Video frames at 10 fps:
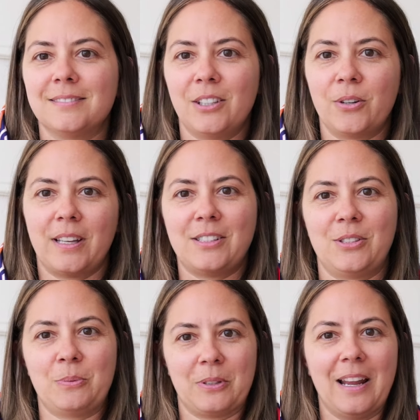Oh, that's
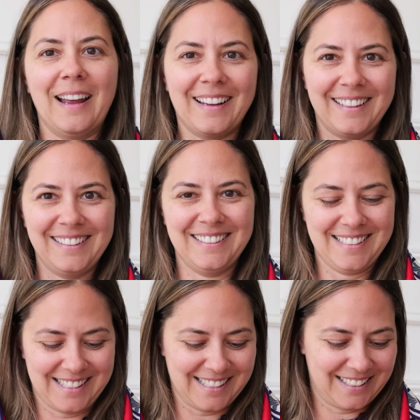super
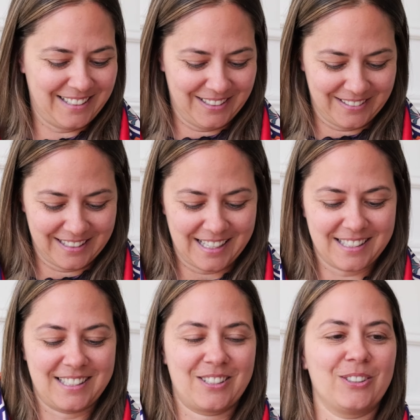nice. That's cute. And it has
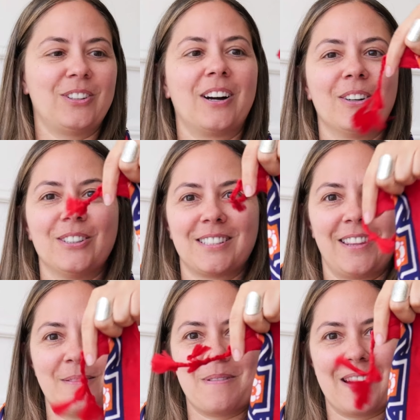these little dongles
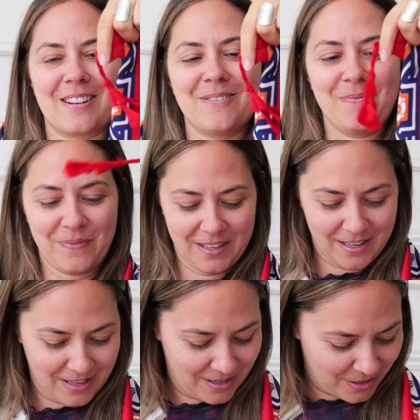on the bottom.
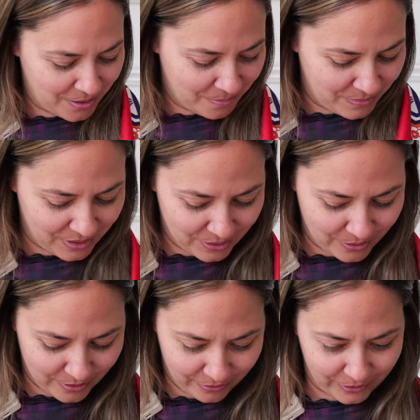
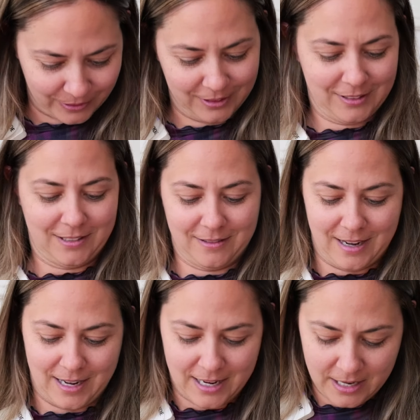Beautiful.
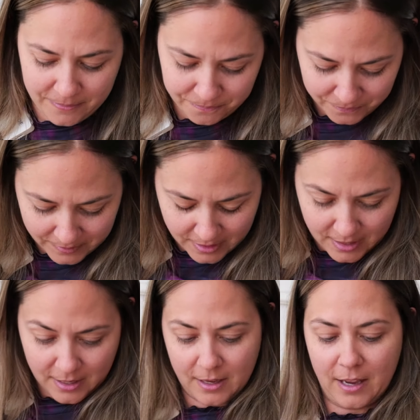Alrighty.
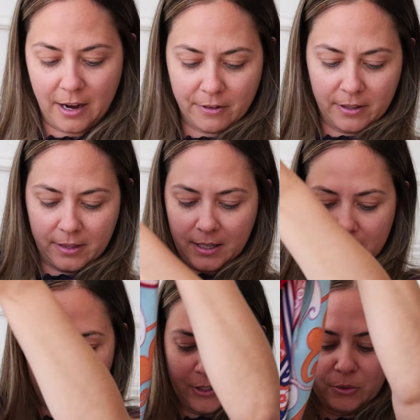Everything
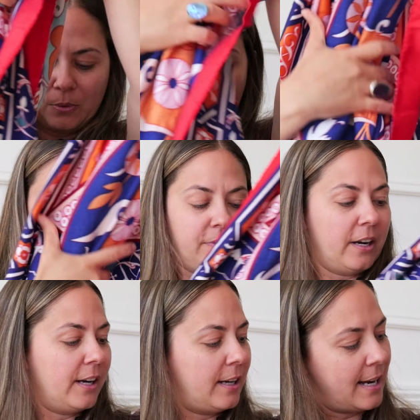is wrapped
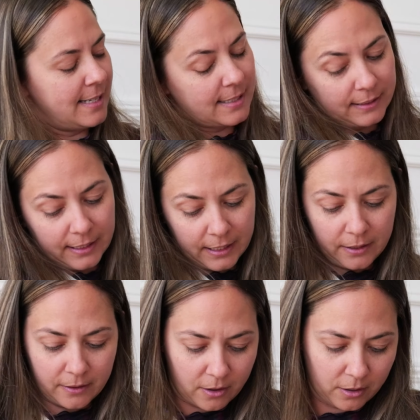very
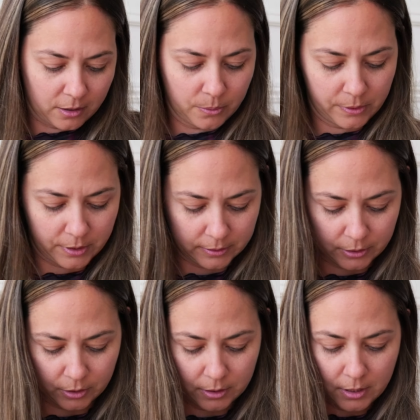nicely, all with the
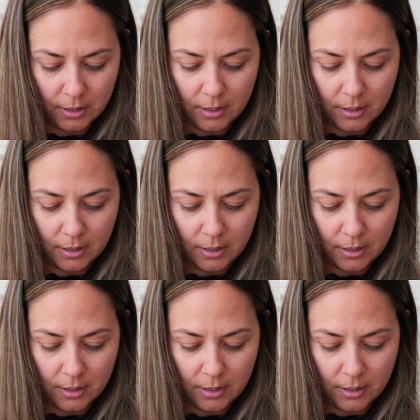little